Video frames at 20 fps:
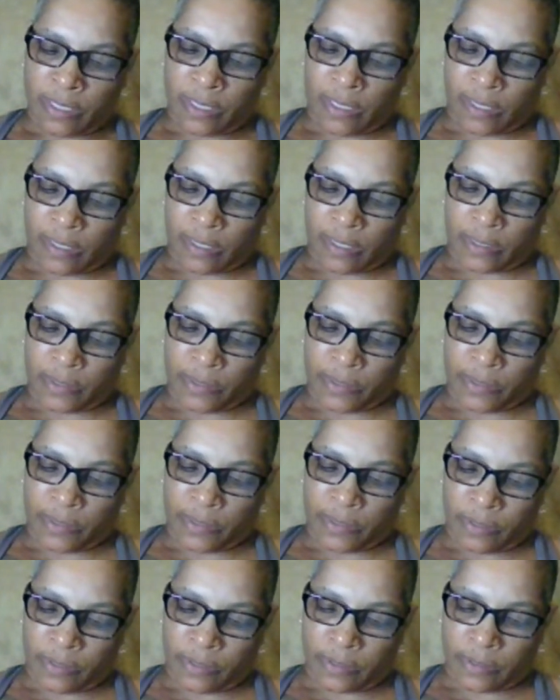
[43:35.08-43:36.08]
her first
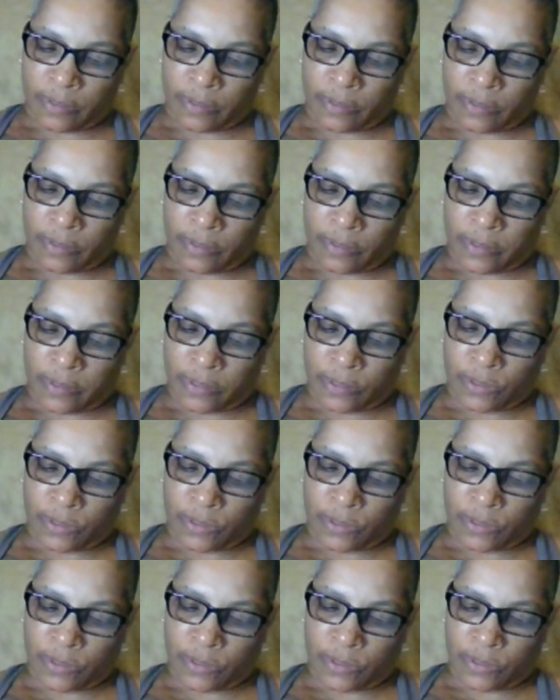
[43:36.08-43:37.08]
sale.
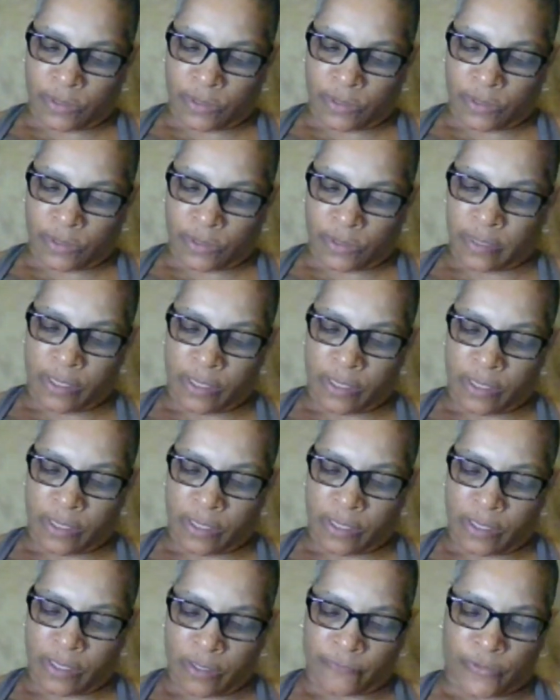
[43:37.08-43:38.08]

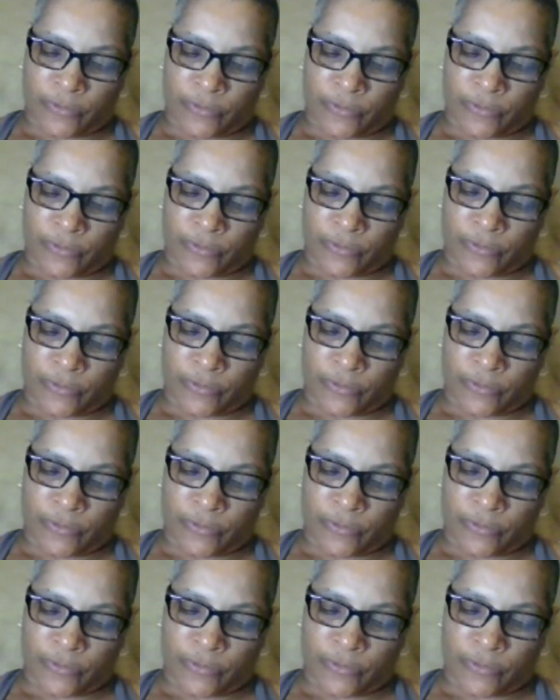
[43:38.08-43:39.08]
While we're in
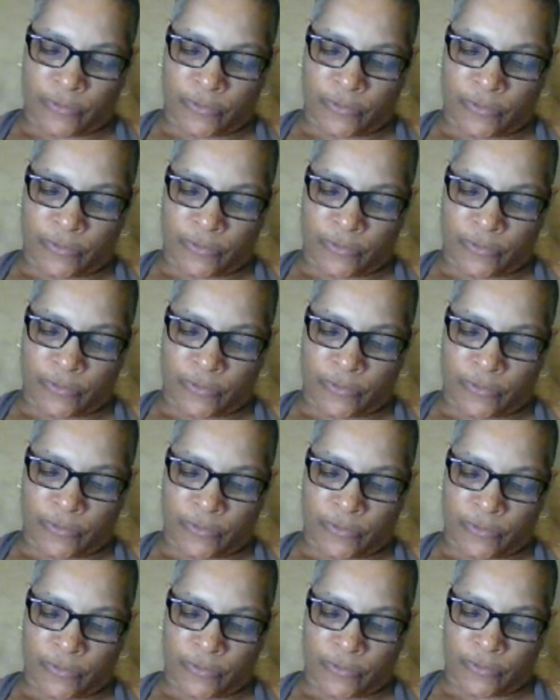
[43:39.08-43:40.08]
conversation,
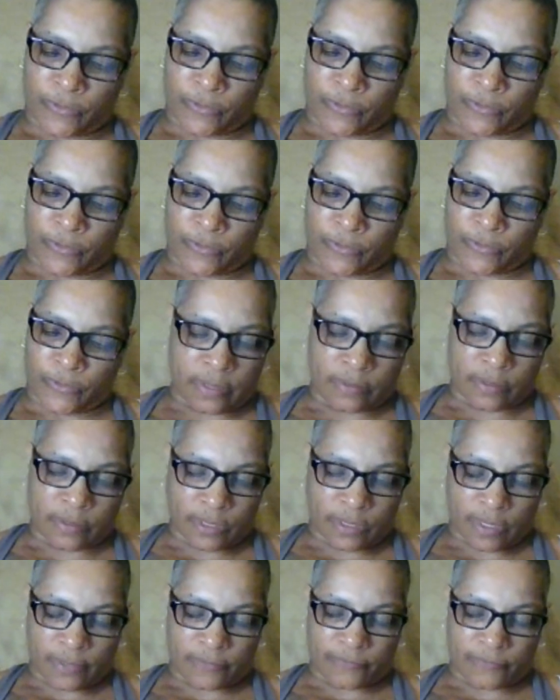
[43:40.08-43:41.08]
she noticed a
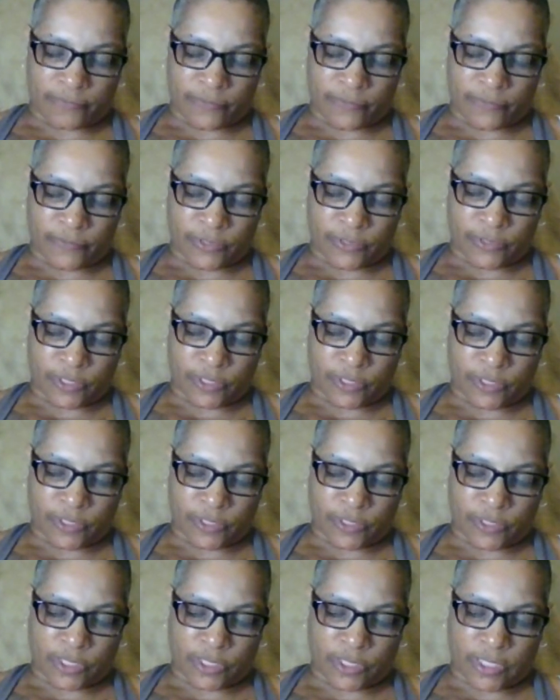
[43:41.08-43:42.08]
small teal
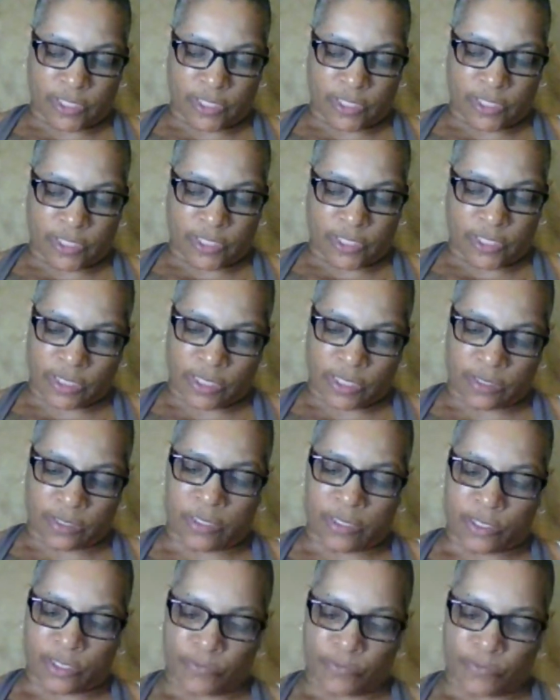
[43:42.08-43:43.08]
ribbon on the
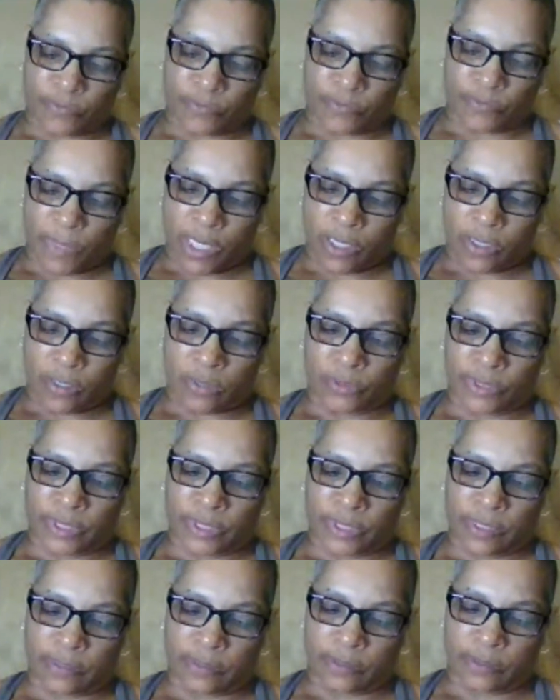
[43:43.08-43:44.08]
collar of my
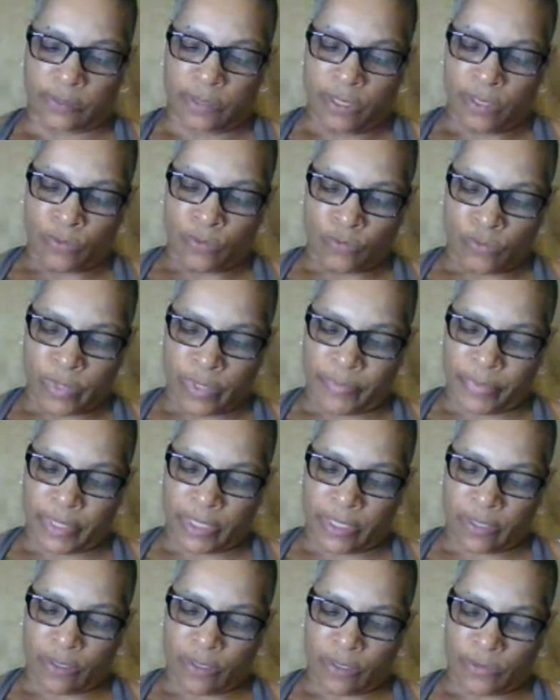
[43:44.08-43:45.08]
blouse
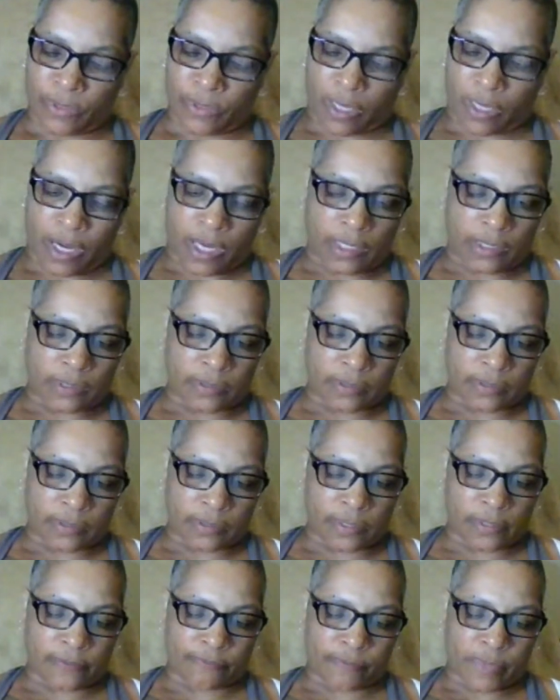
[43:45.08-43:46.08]
and asked what
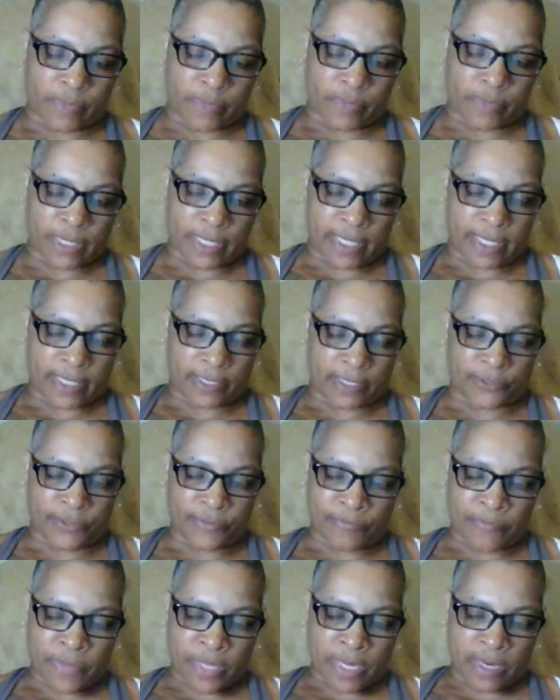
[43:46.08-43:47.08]
type of cancer
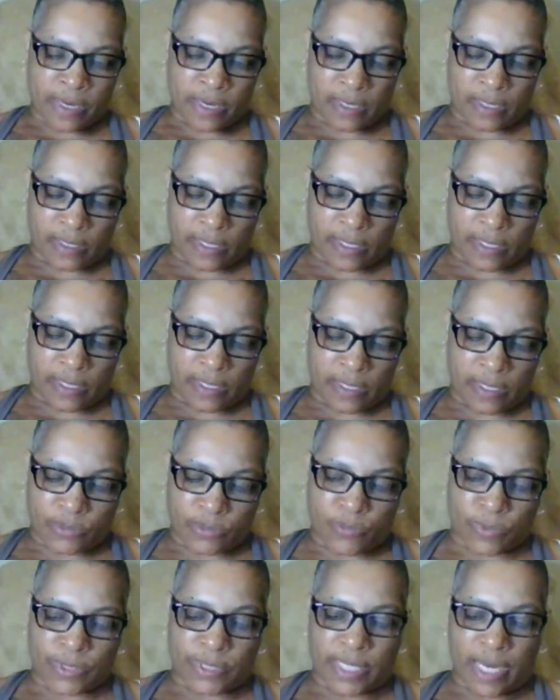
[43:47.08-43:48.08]
it represented.
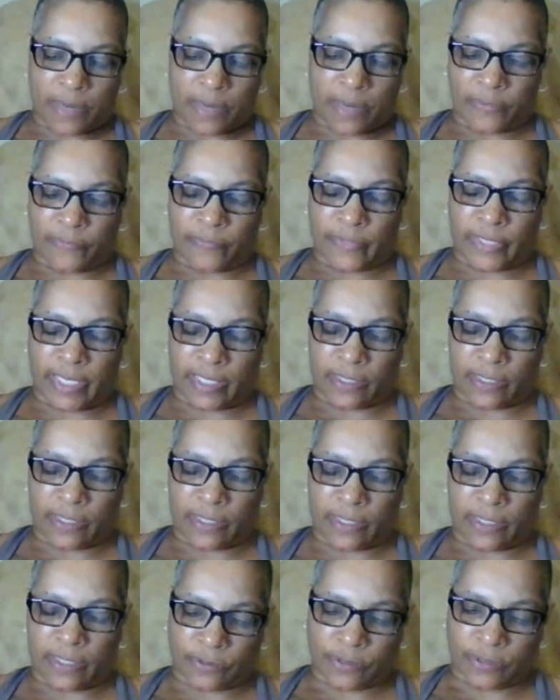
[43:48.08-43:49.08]
My
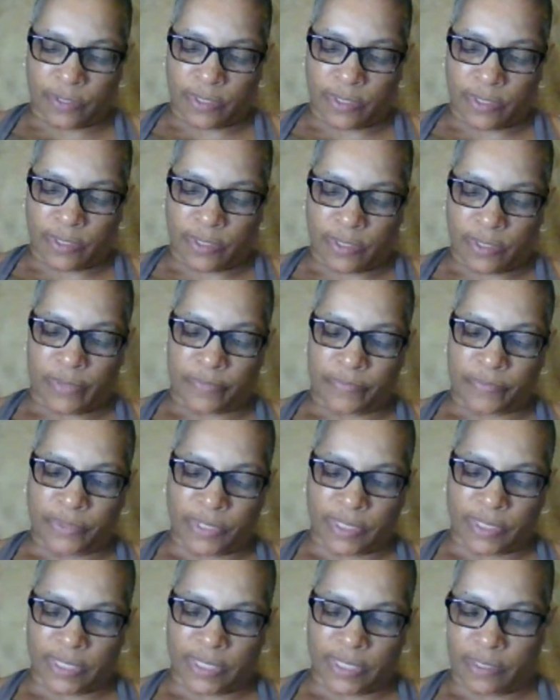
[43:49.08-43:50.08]
reply was
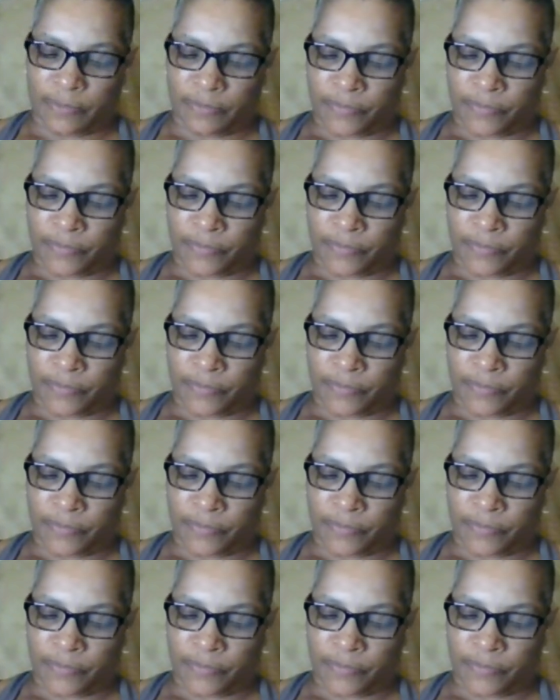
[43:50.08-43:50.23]
ovarian.